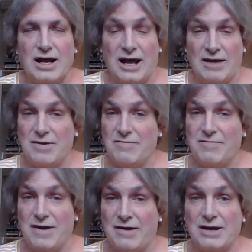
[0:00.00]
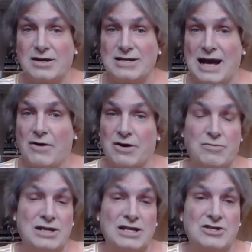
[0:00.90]
and I've been very down on
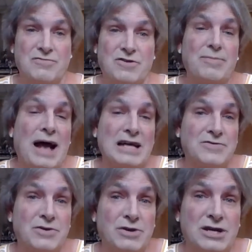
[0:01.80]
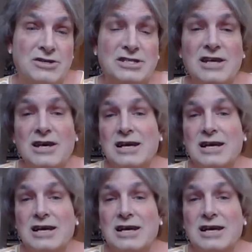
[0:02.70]
religion for the past few years,